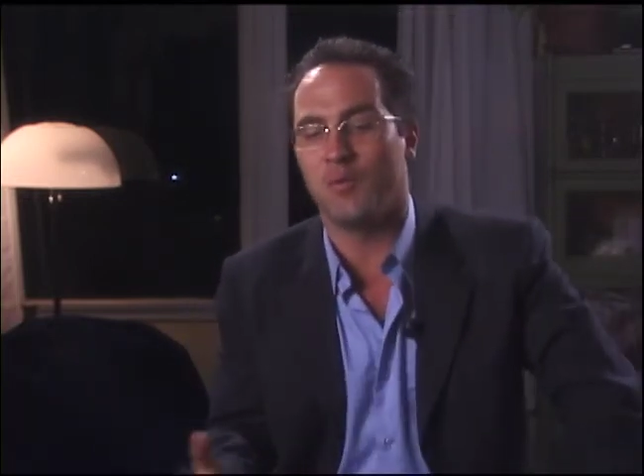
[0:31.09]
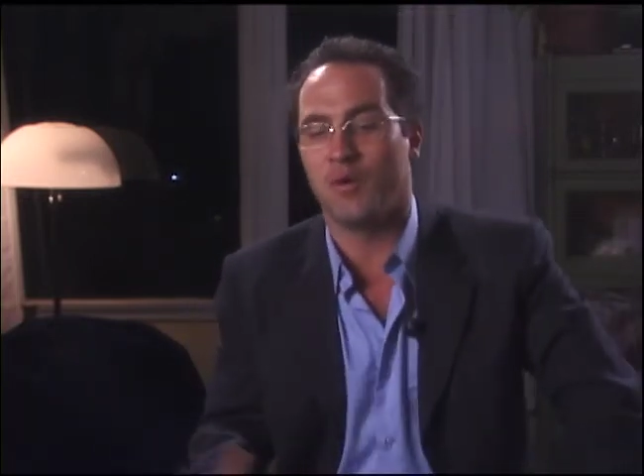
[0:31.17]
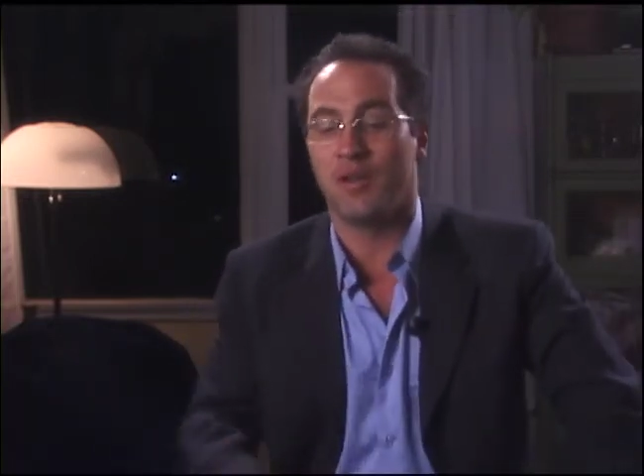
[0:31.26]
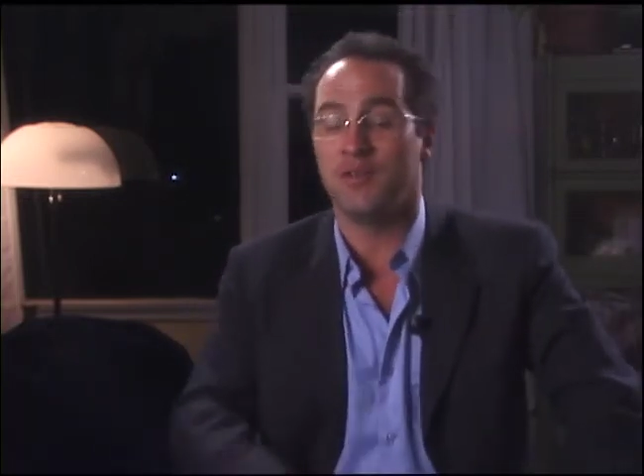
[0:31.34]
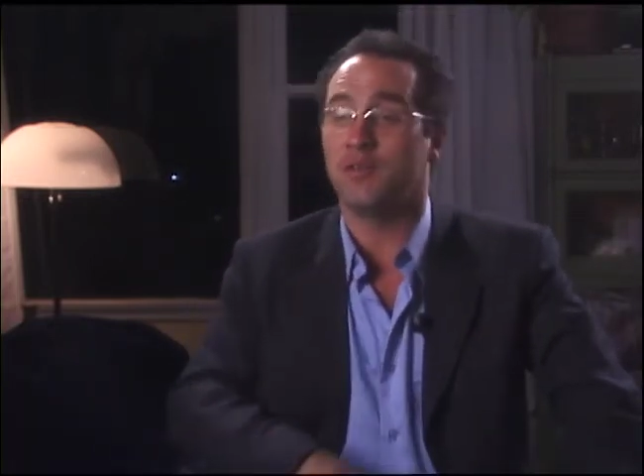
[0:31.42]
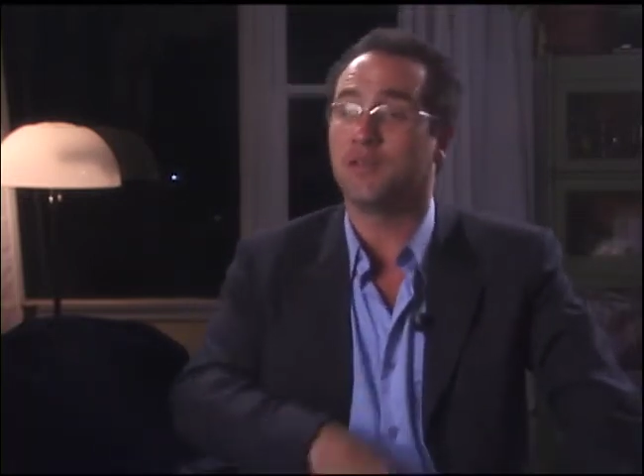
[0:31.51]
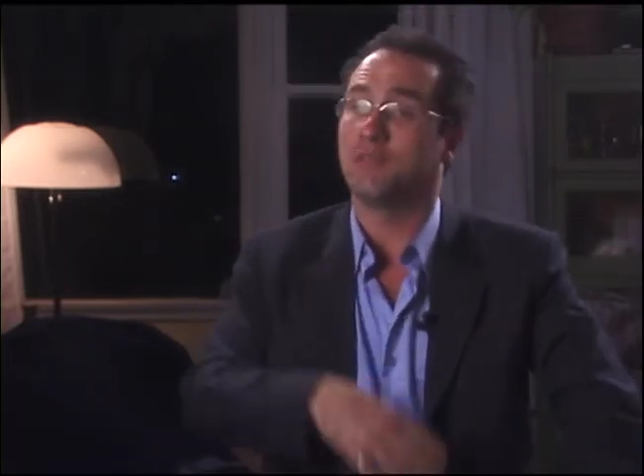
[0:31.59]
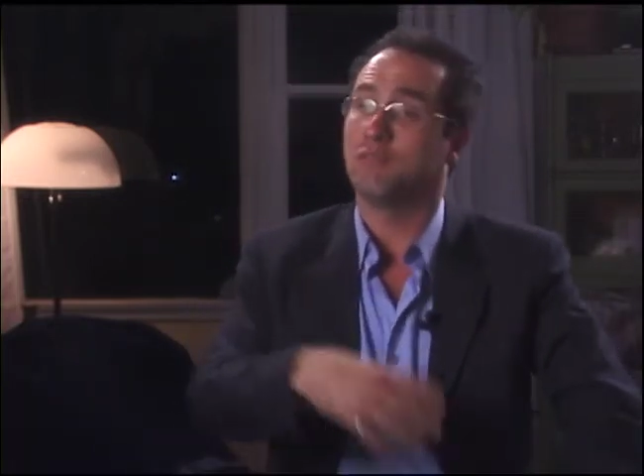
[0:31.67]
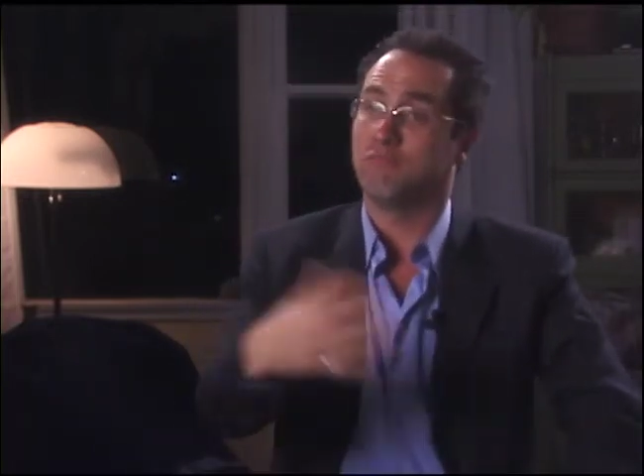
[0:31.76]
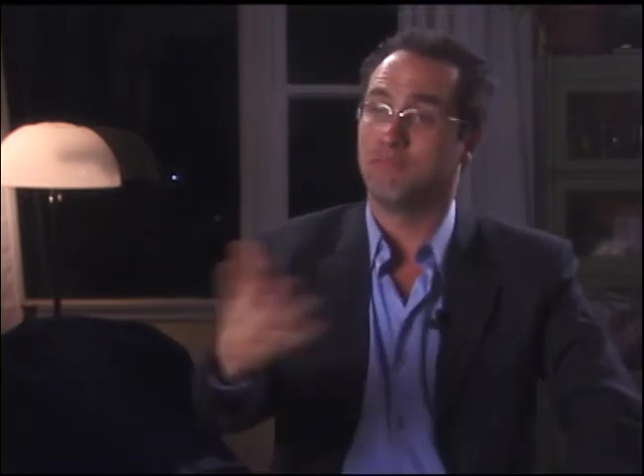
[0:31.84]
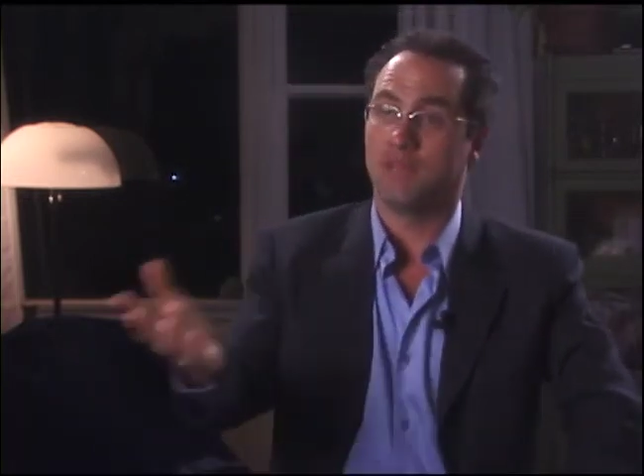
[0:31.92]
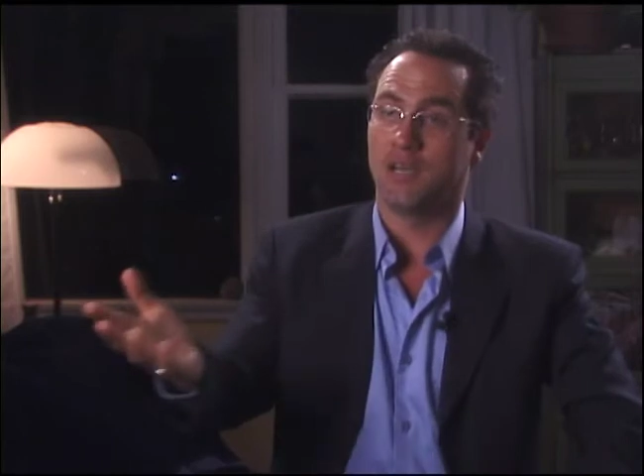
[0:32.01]
want you can
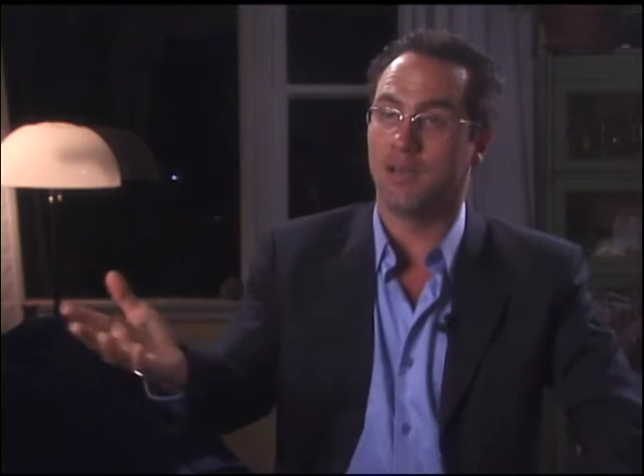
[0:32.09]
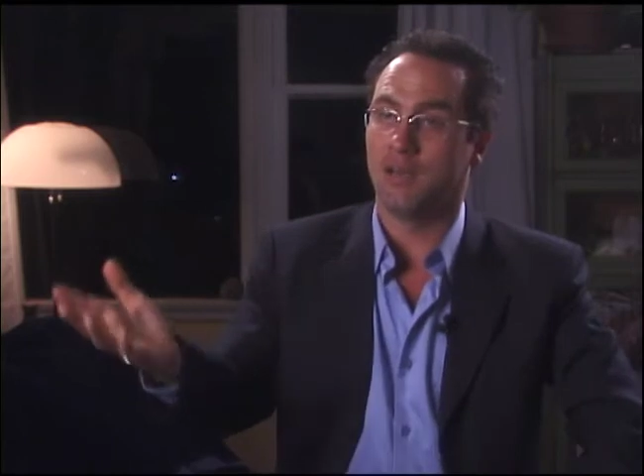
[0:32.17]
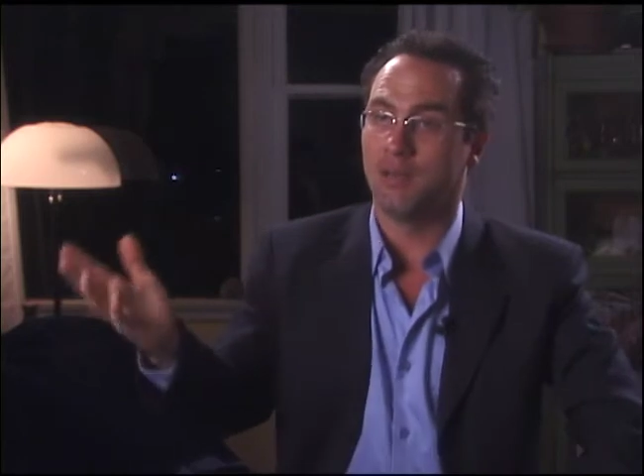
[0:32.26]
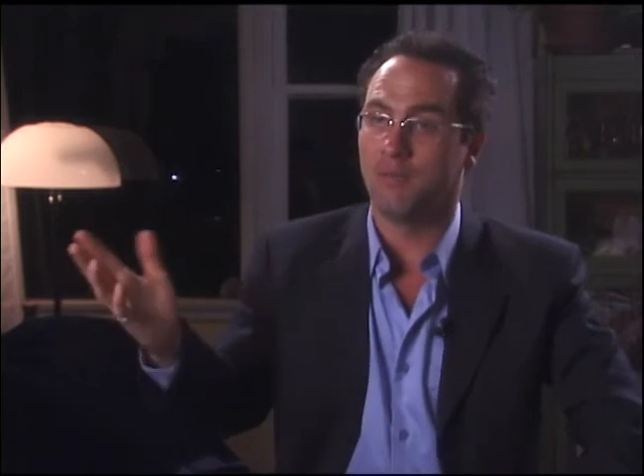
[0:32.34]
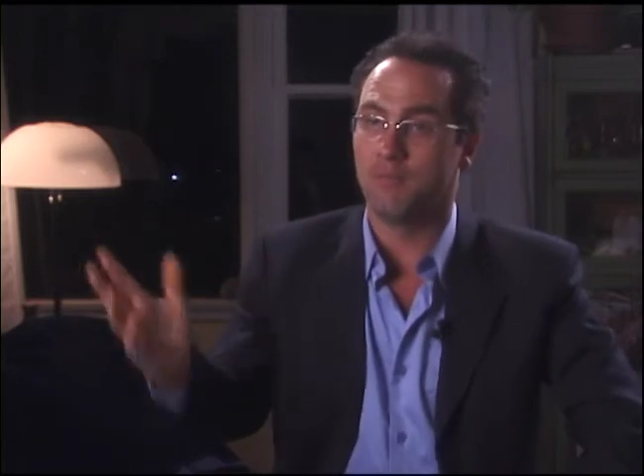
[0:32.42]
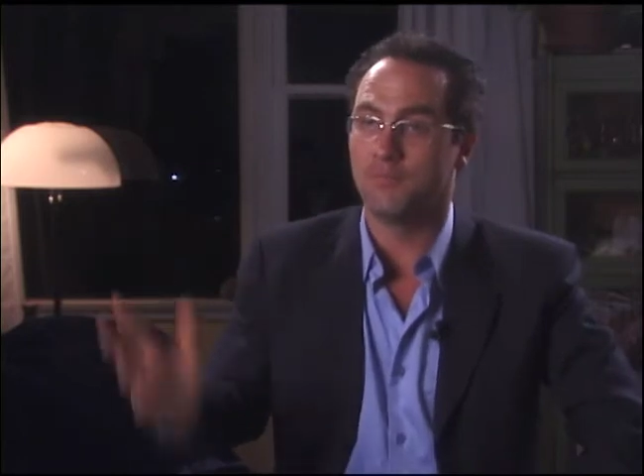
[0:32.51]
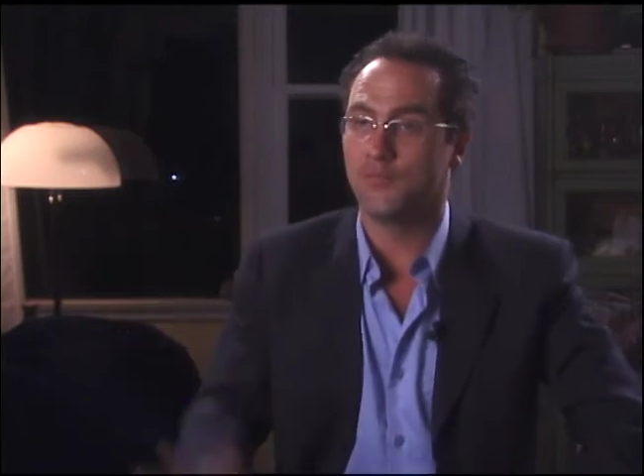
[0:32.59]
um,